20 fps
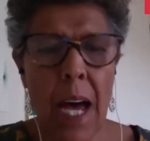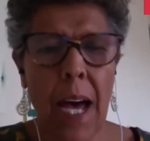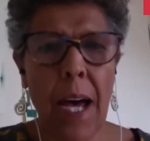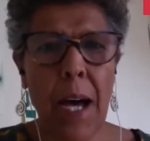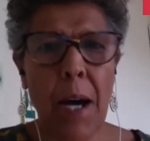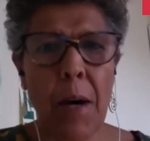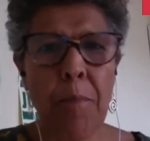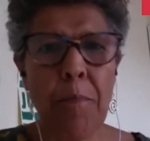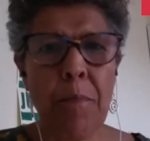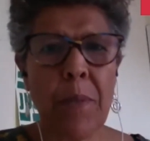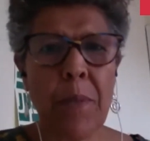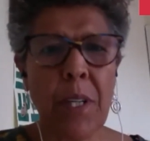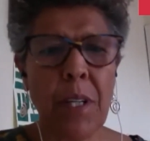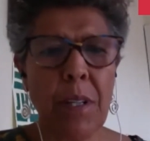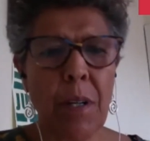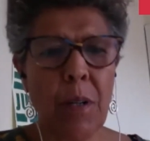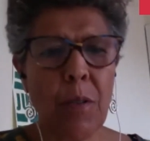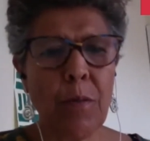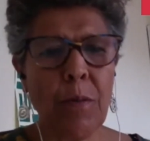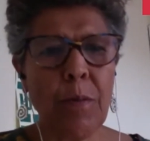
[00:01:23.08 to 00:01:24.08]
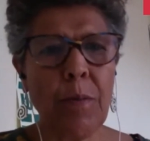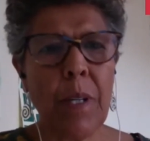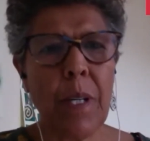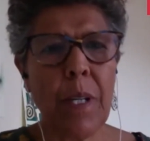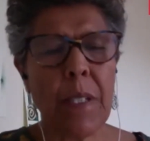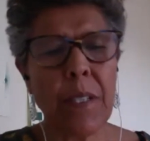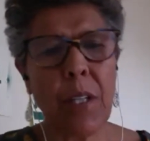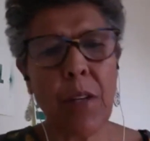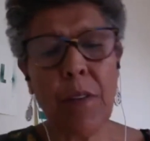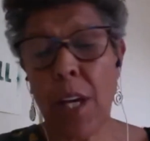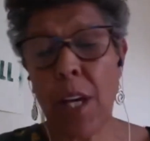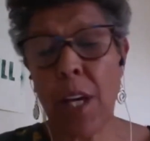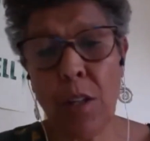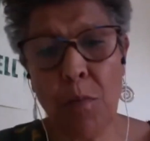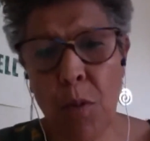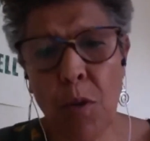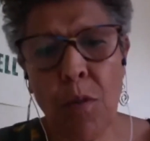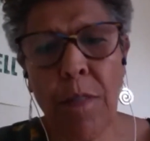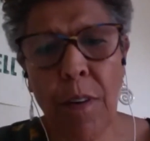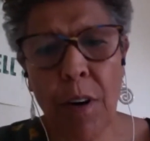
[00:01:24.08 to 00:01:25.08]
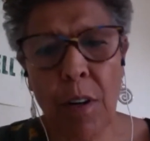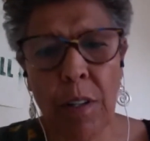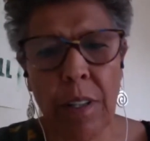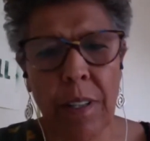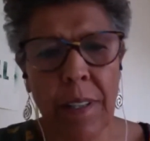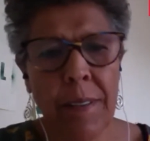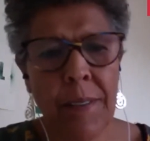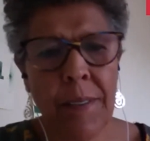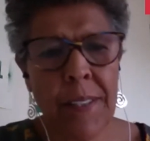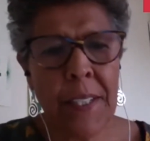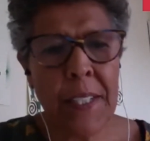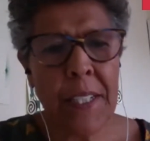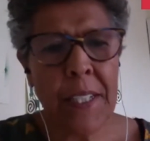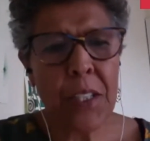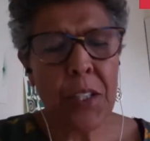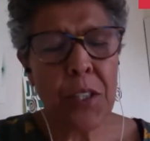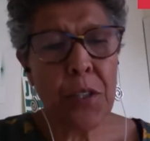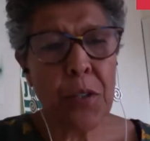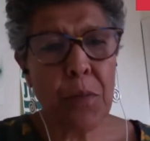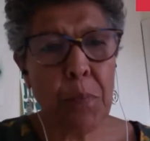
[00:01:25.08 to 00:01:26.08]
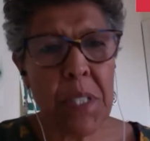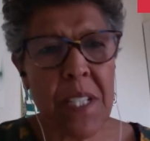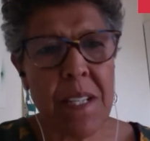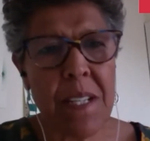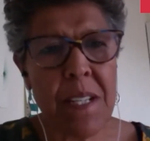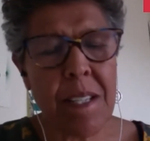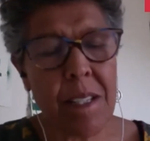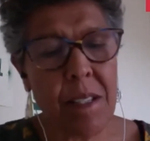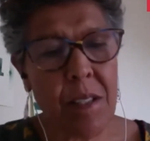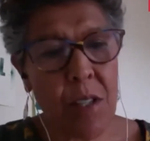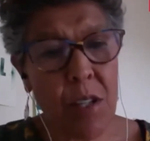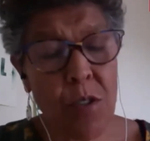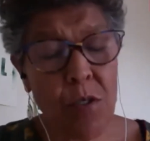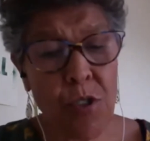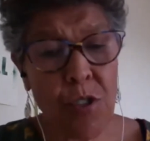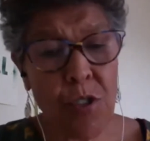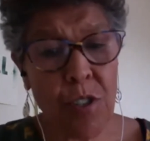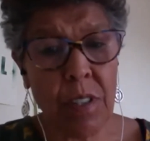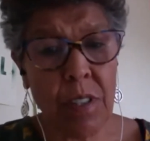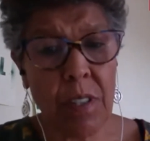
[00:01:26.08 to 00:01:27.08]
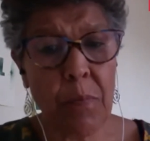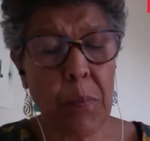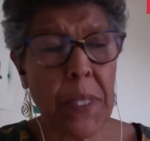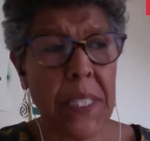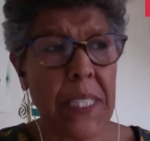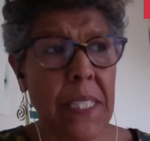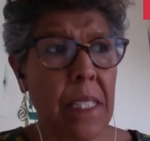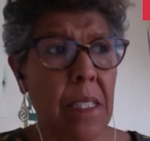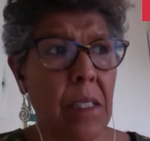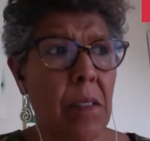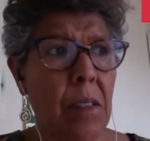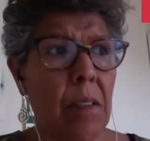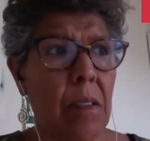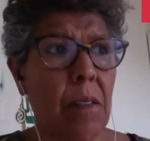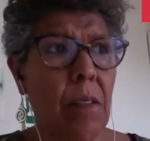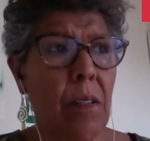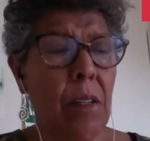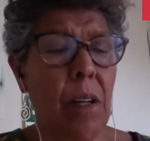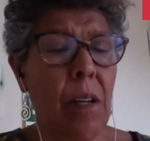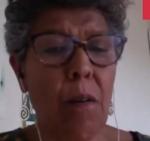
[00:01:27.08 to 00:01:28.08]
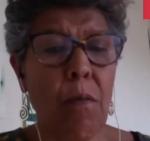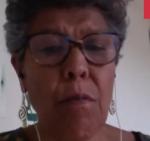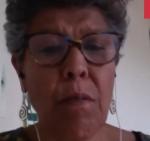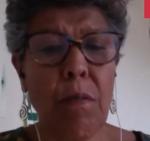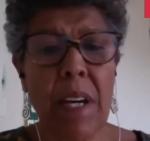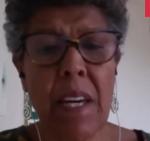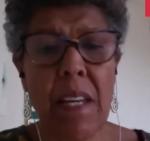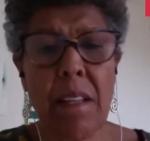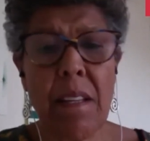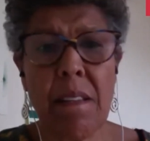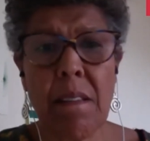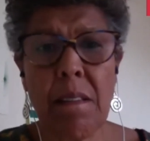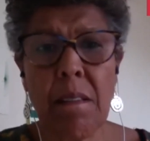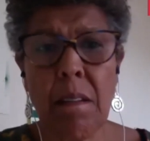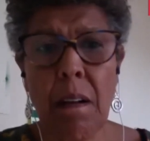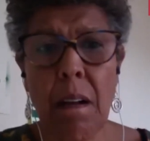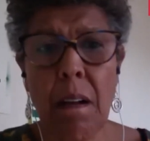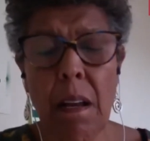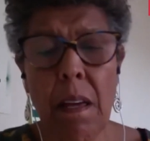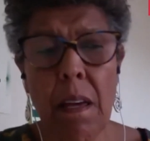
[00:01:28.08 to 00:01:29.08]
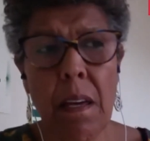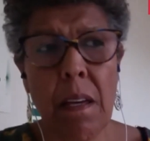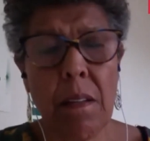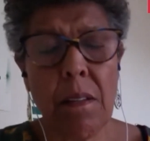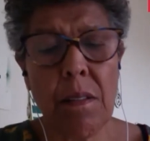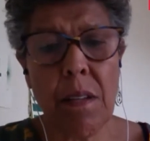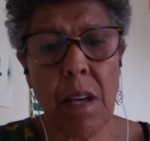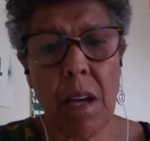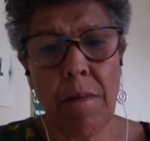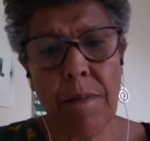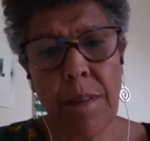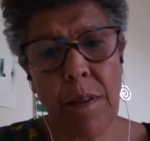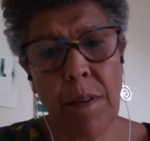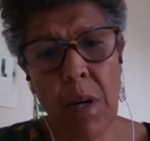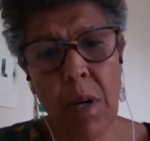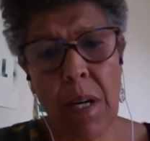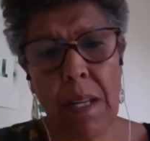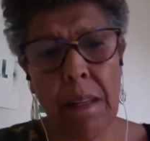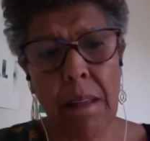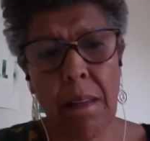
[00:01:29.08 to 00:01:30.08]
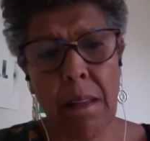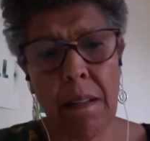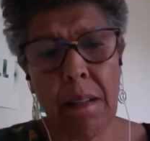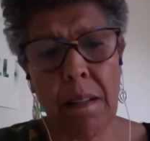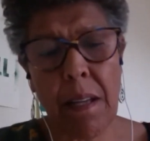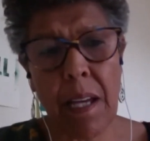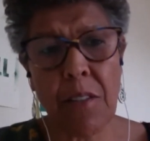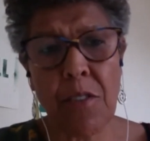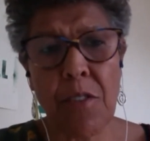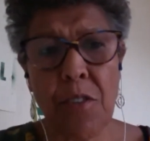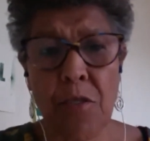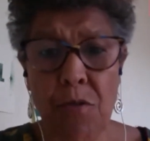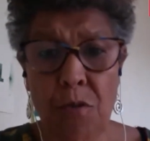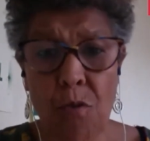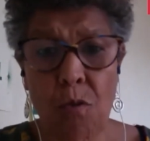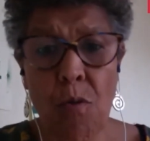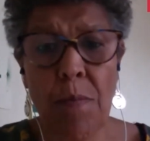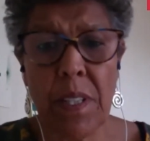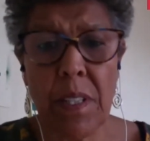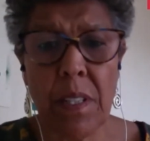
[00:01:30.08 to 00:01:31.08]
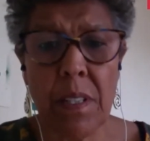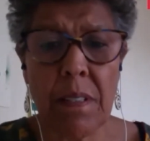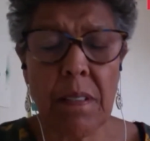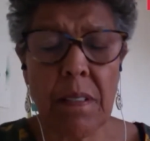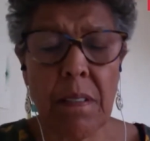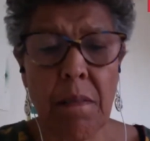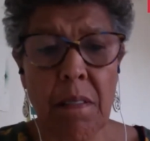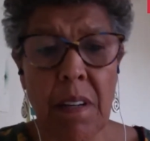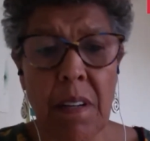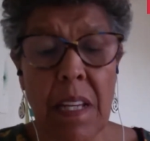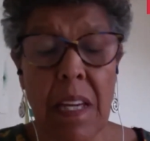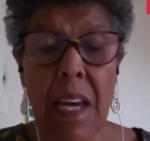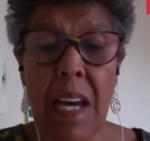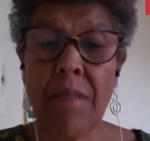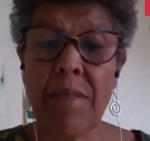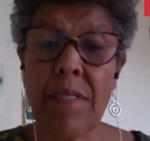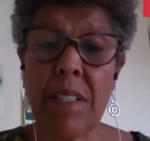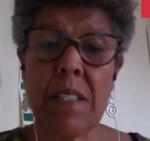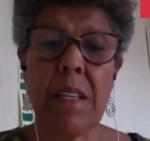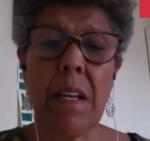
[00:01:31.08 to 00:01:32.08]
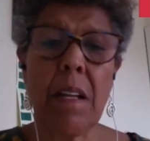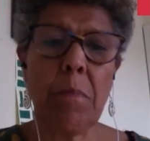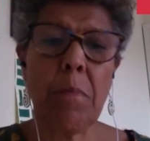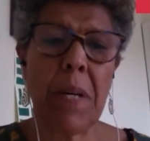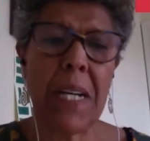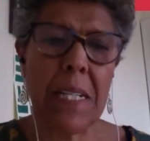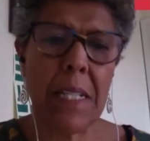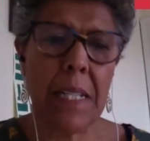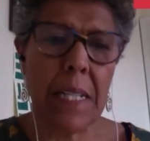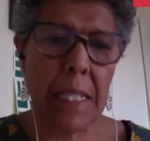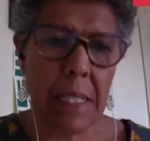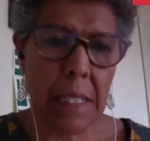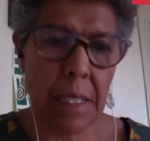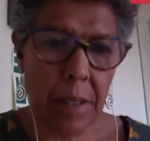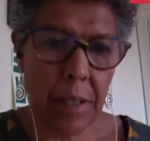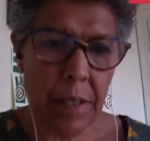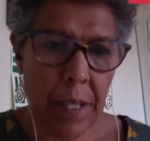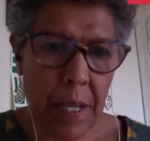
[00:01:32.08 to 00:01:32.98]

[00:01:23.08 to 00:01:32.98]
so they can move on to business as usual. But, you know, it's clear to everyone that actually trauma doesn't really have a sell-by date.